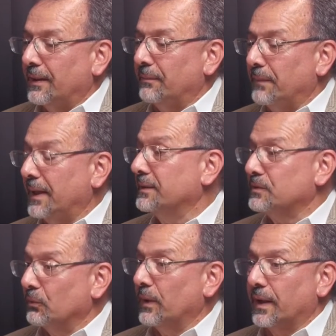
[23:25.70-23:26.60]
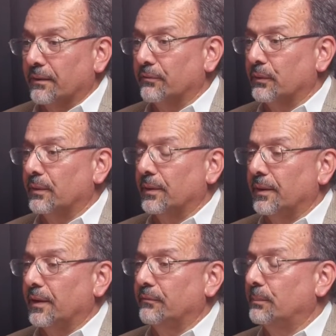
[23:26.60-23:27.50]
made us aware
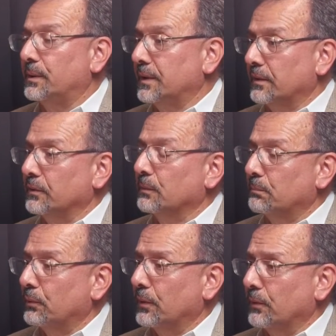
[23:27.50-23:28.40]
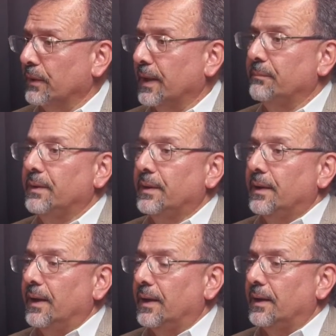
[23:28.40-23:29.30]
of a particular program.
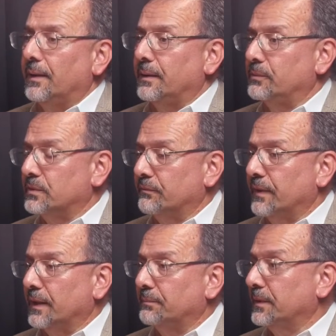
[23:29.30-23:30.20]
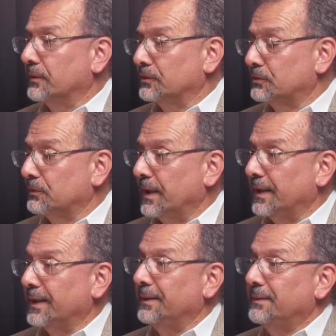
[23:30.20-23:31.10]
It was developed in
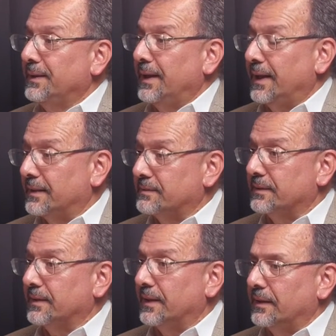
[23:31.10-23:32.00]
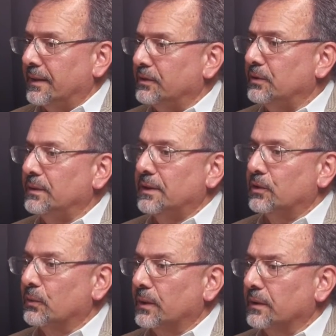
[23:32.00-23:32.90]
Australia, and it's a unique
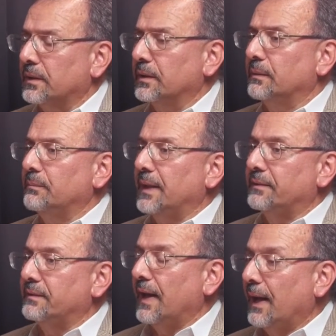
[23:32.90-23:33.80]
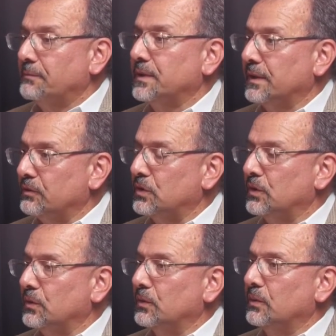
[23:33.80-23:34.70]
curriculum that taps
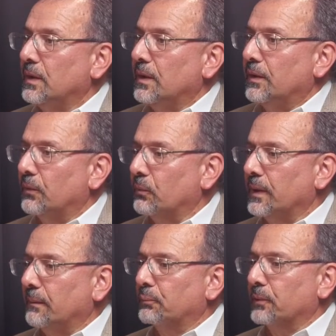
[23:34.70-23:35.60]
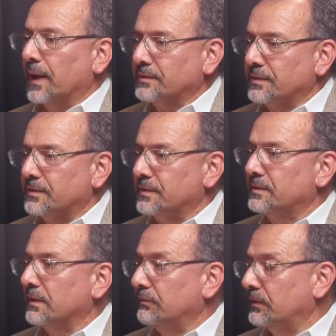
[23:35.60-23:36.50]
into the real
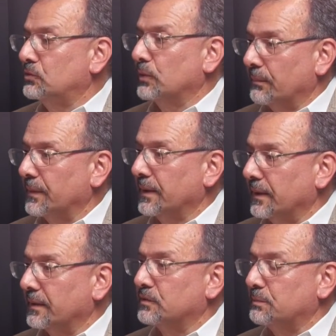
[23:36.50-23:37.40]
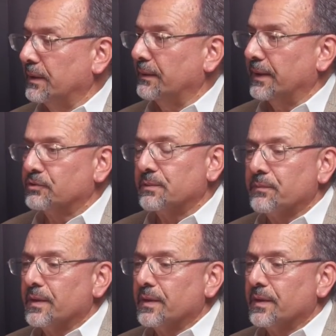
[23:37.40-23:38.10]
processes of the drumming experience.